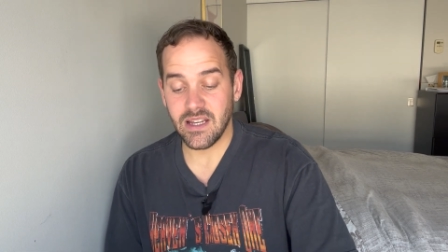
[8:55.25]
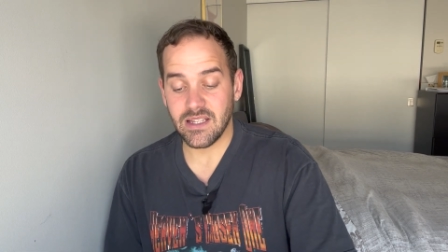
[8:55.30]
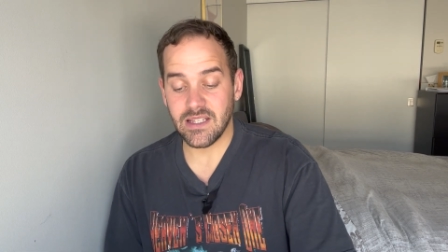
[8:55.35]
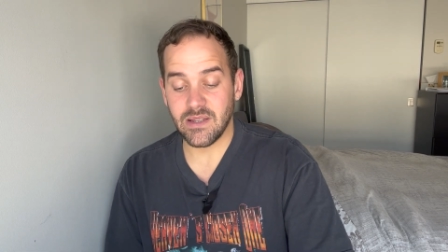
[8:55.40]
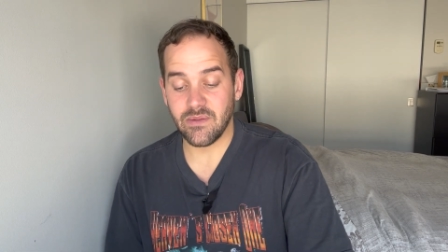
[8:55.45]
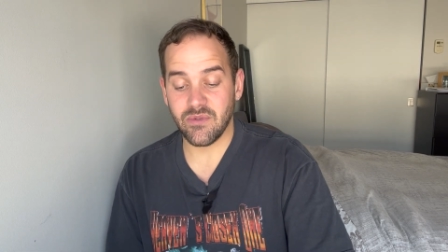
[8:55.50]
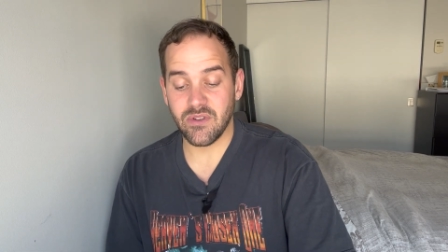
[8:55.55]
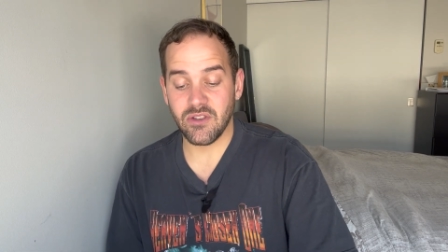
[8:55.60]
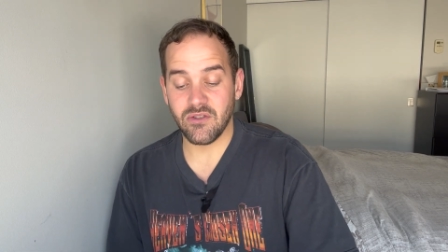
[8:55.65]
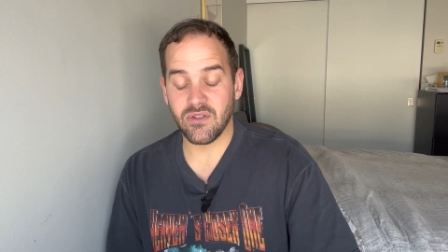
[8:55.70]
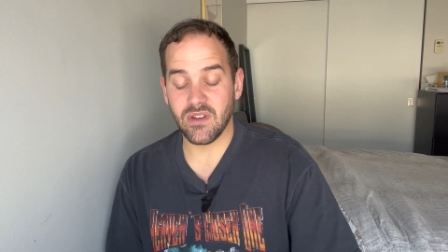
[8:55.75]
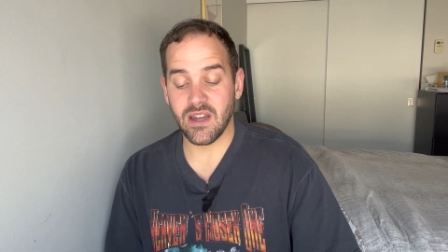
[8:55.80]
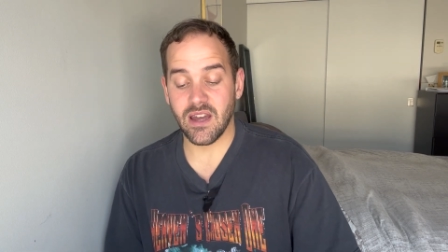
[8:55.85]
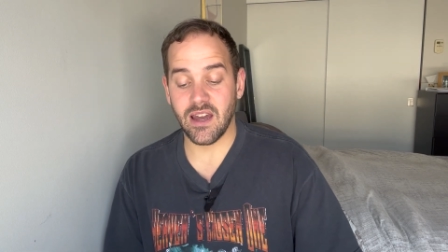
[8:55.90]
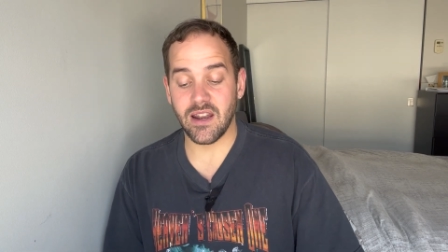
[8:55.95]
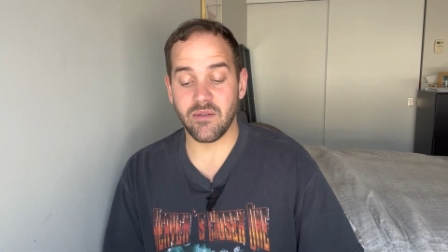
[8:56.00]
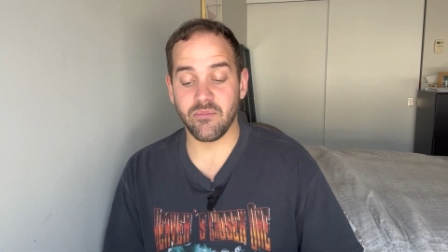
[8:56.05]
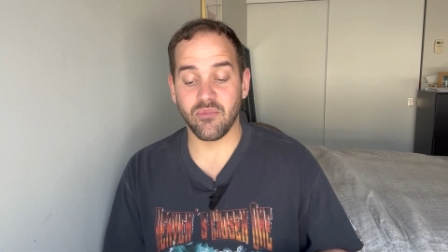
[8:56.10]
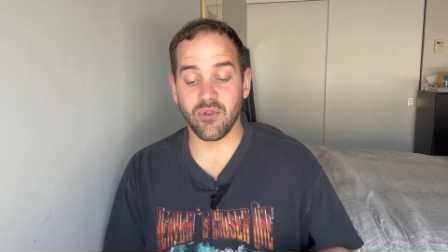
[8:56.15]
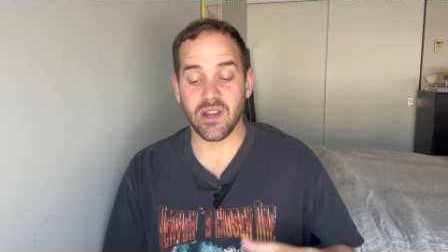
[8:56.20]
see what you can
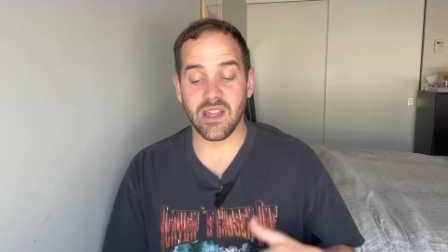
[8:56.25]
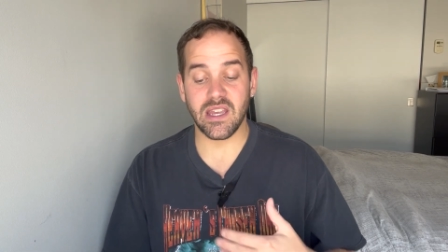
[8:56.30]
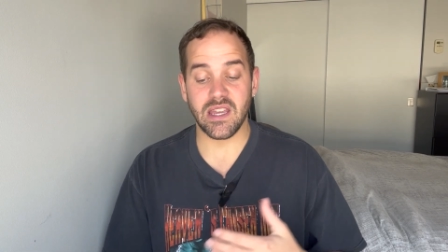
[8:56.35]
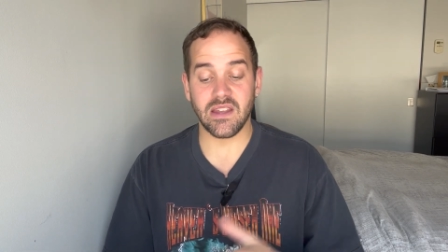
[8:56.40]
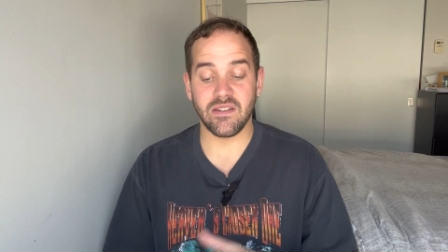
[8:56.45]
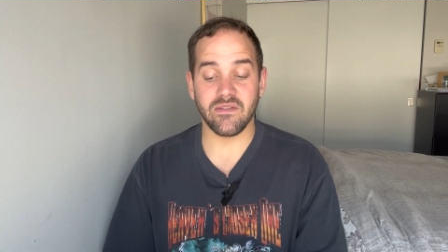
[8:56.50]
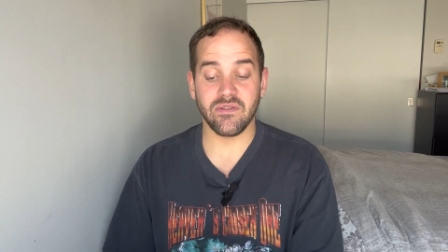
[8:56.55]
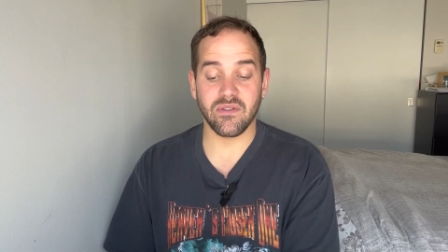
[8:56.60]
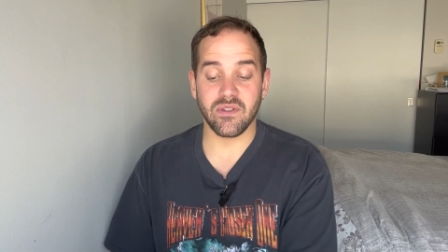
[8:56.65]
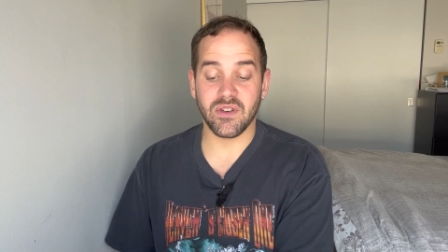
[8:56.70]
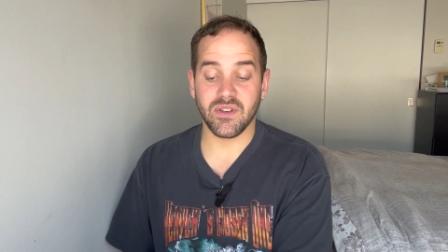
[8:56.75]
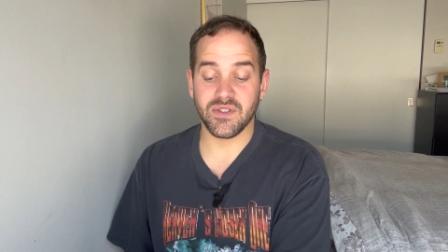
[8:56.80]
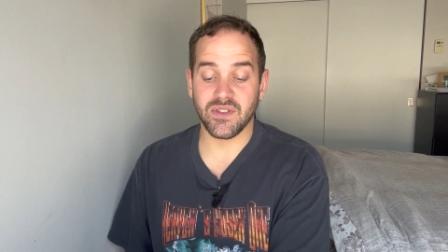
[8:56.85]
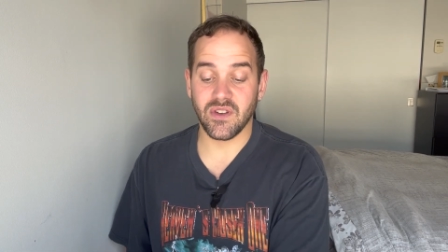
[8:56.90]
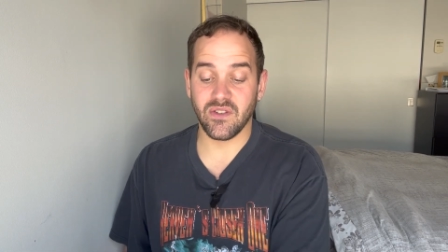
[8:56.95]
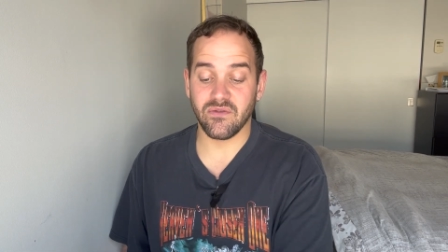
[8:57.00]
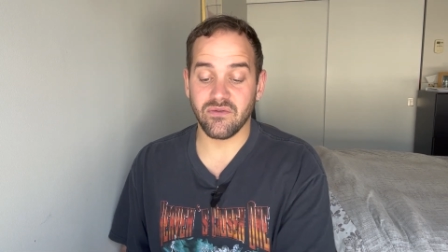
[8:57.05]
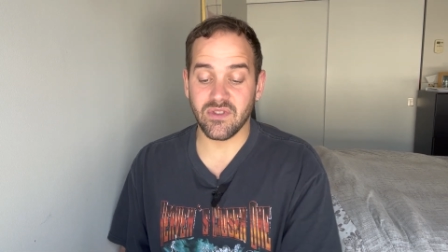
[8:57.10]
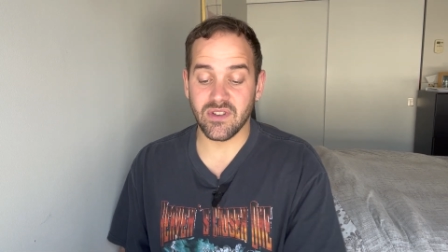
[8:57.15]
kind of bring in for yourself.